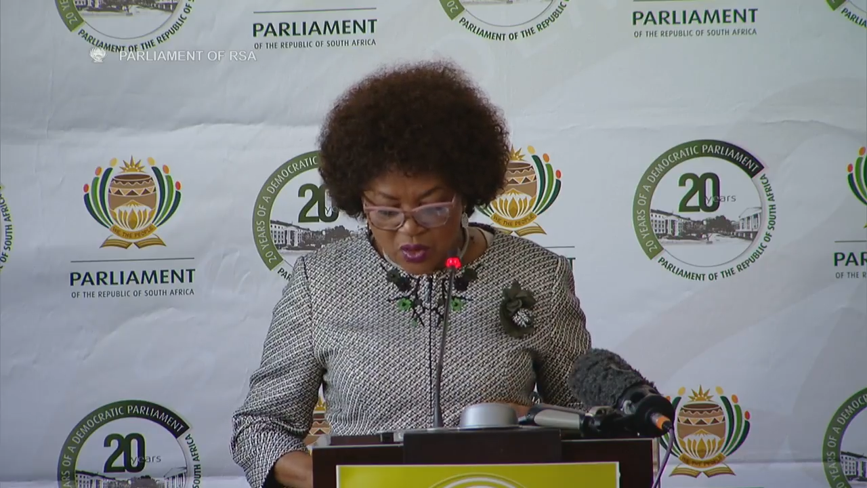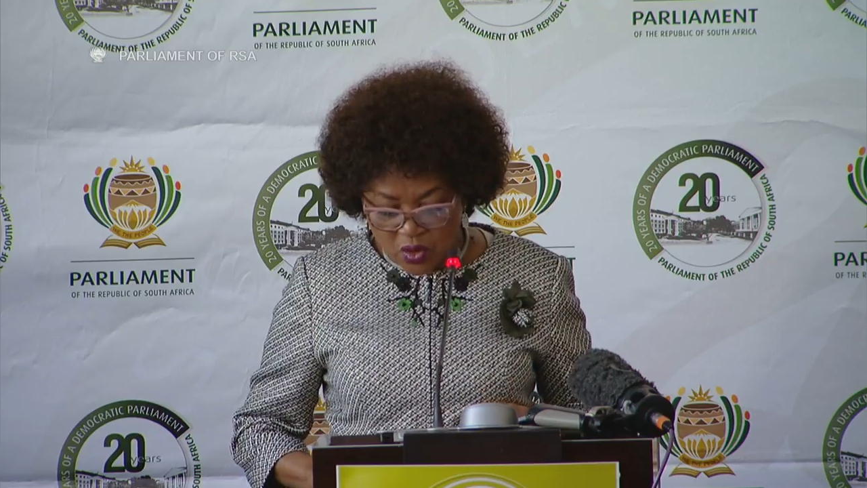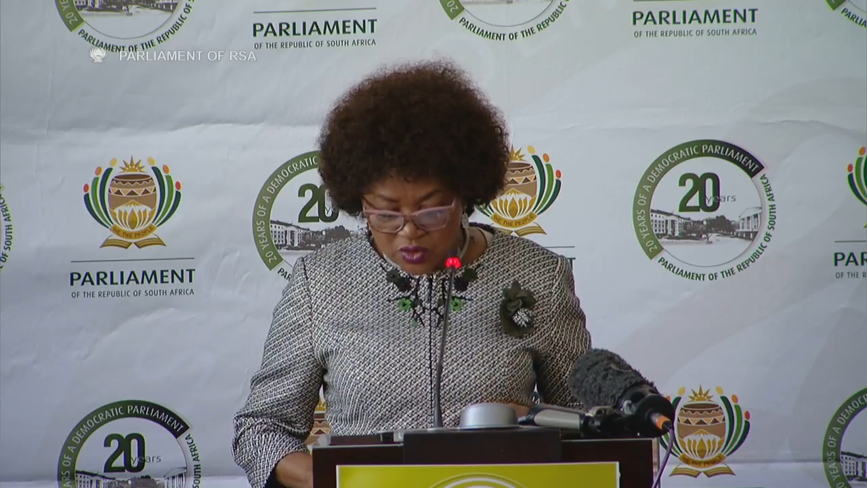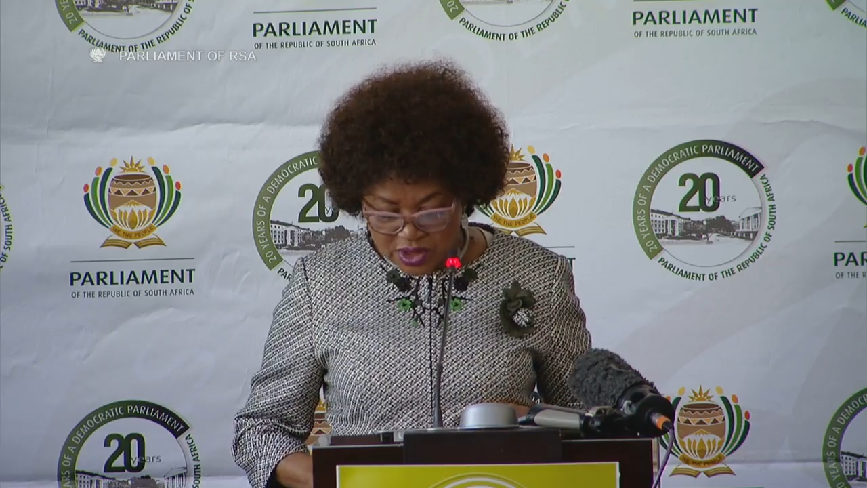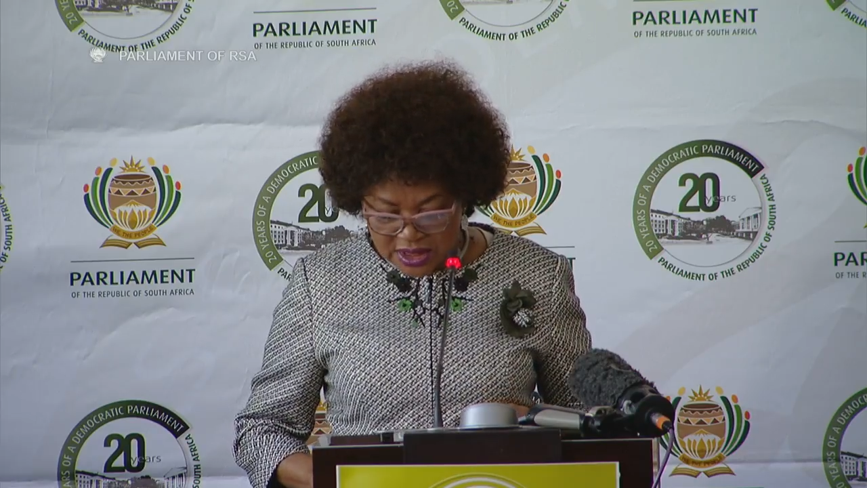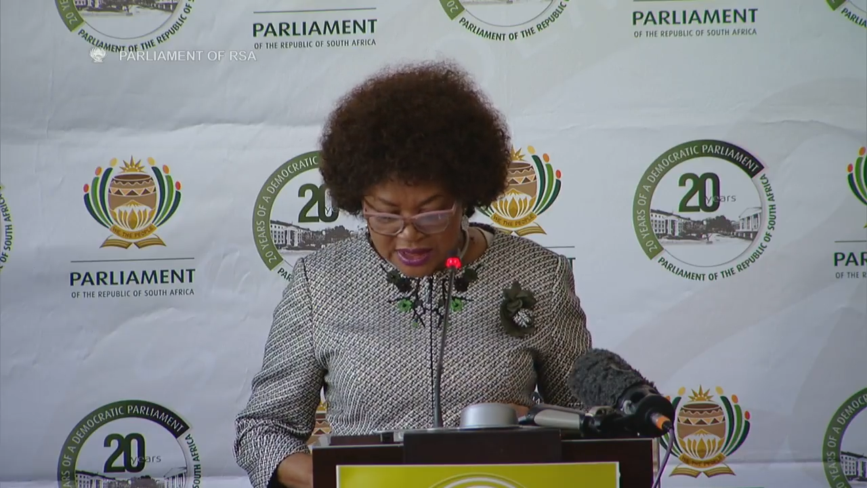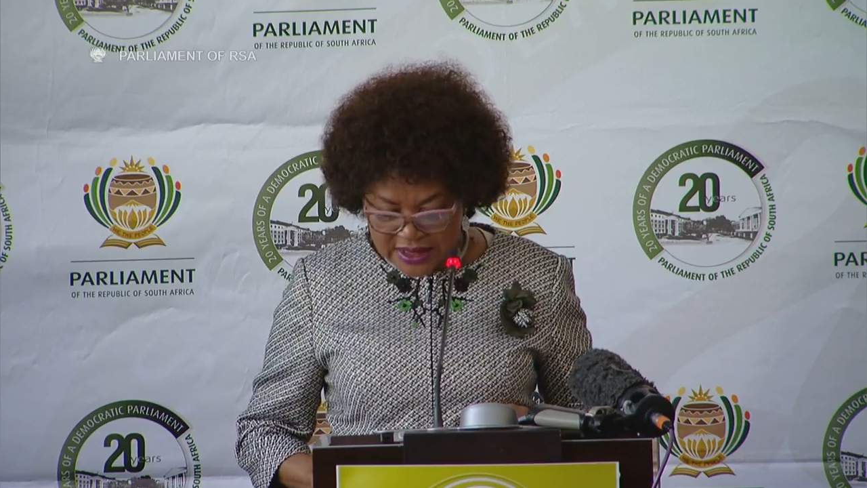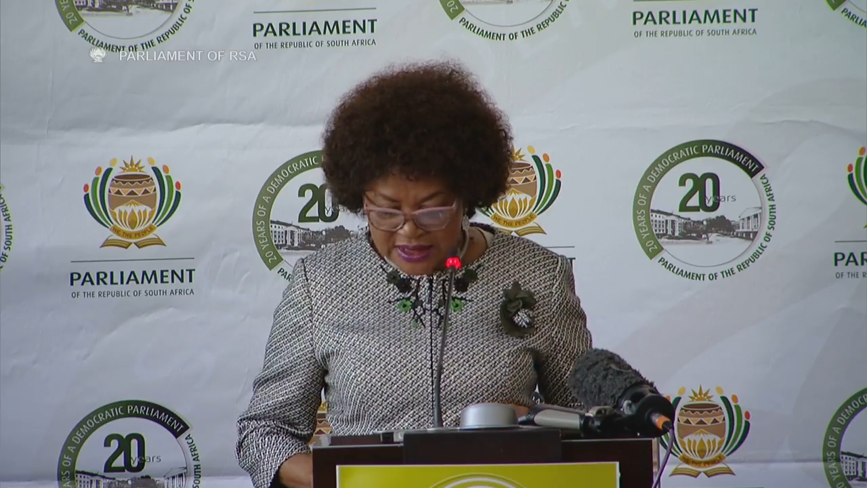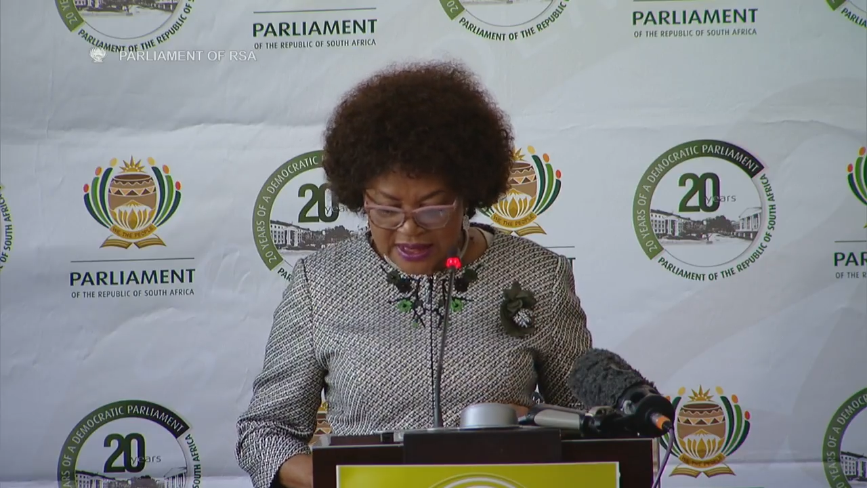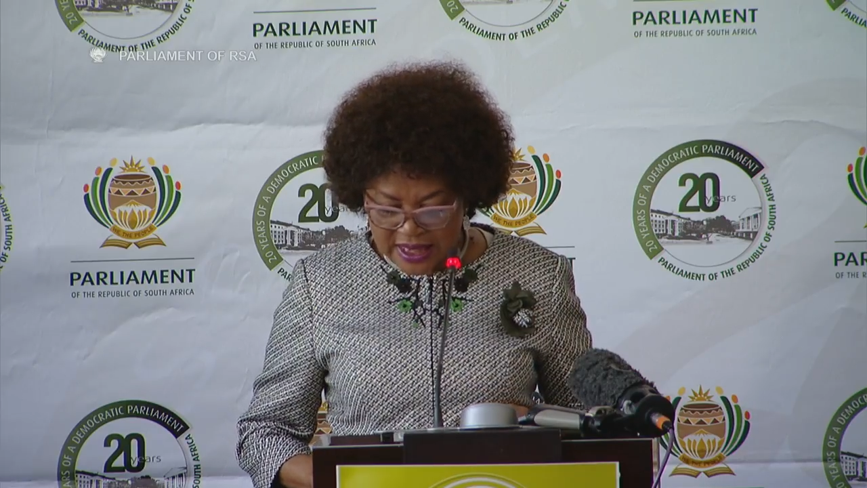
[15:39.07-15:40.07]
Court
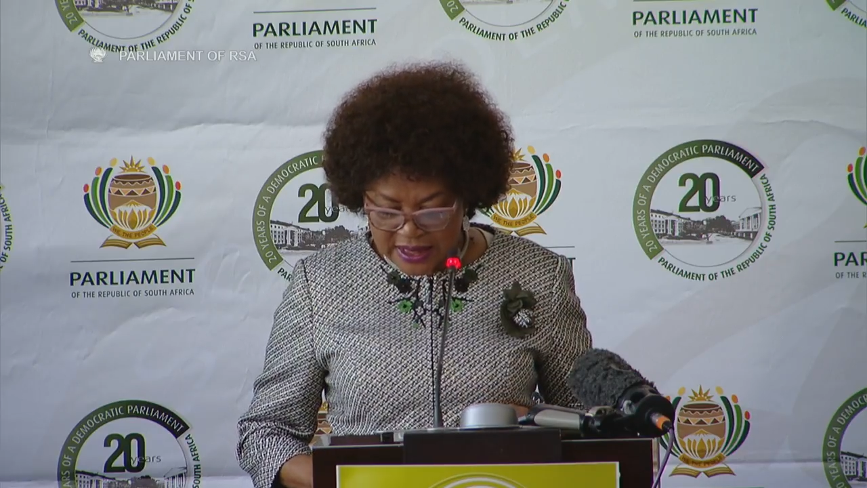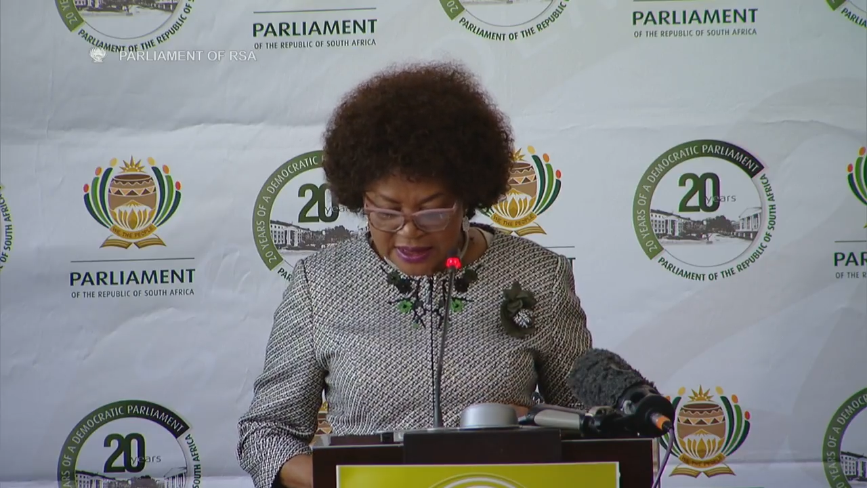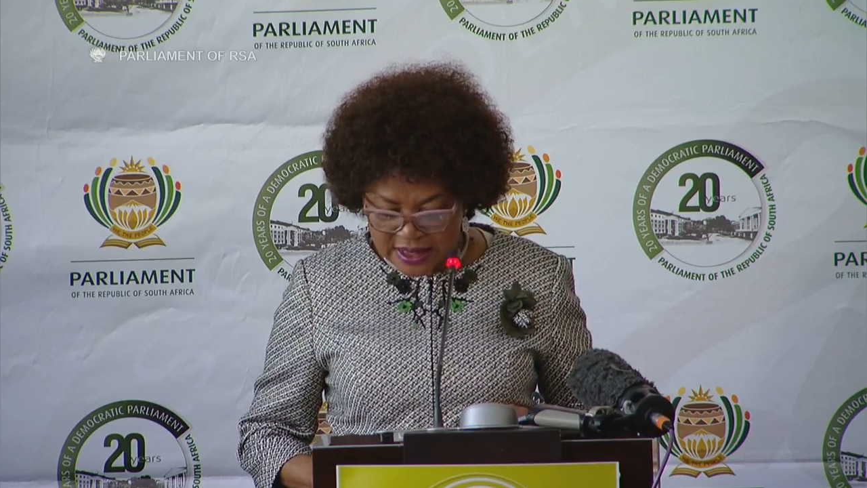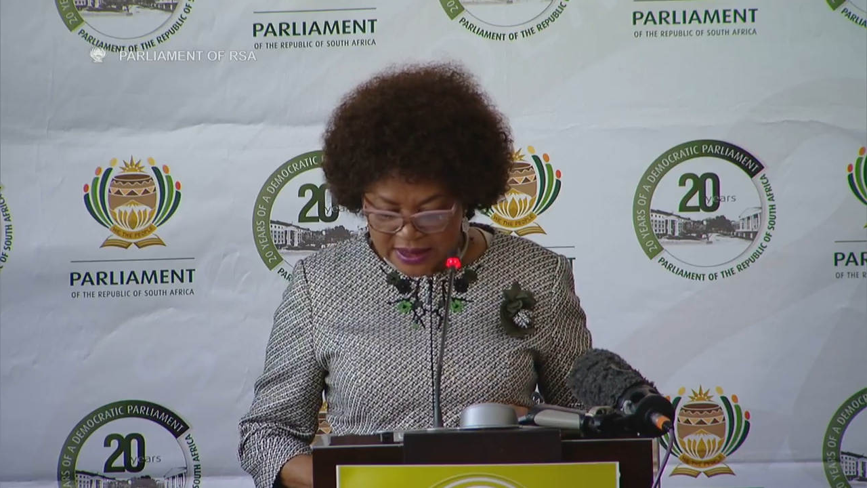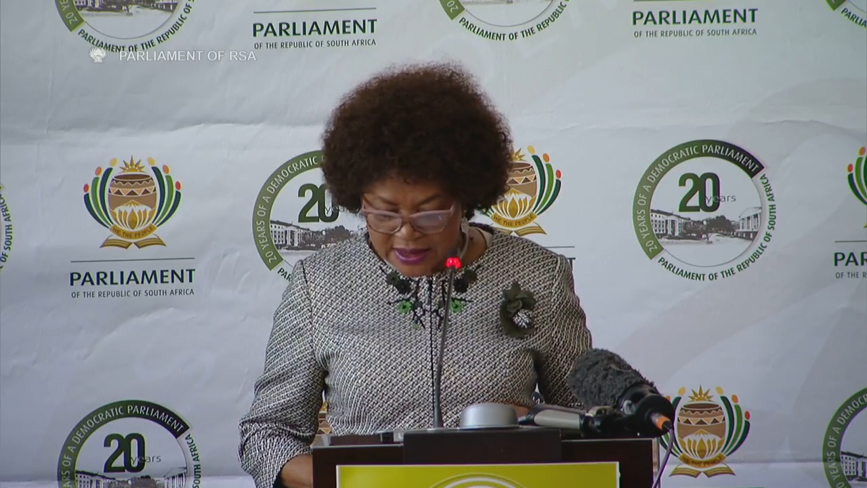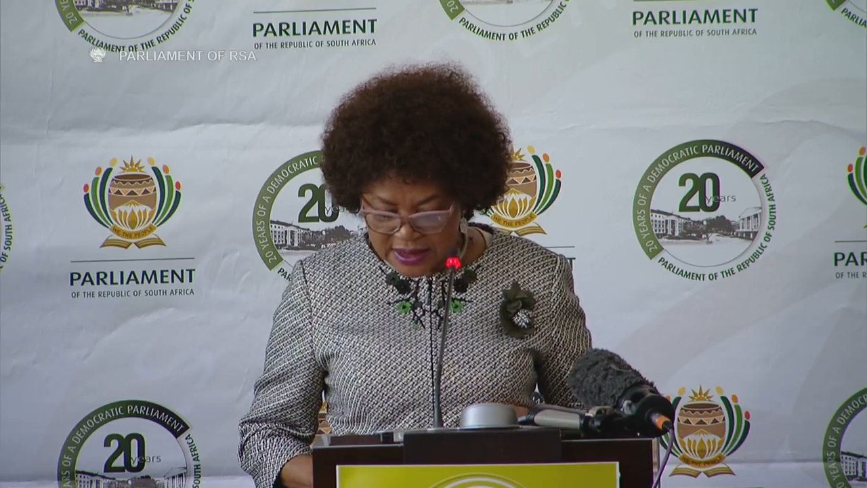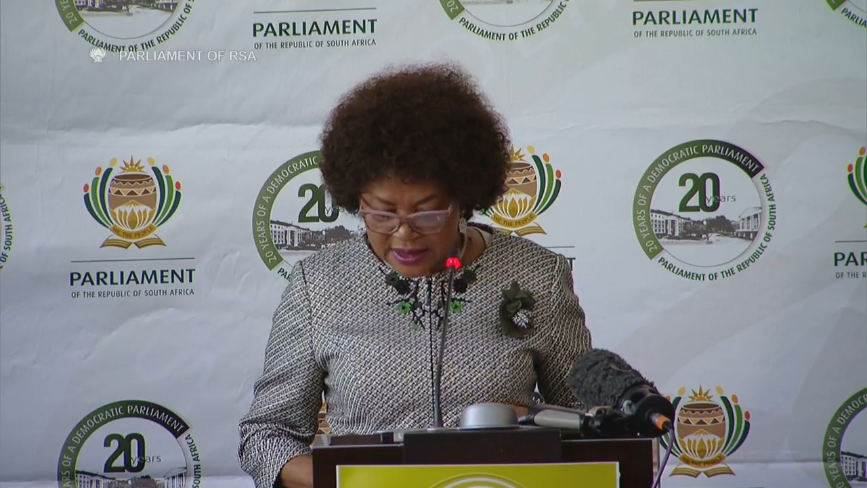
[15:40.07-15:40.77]
indicated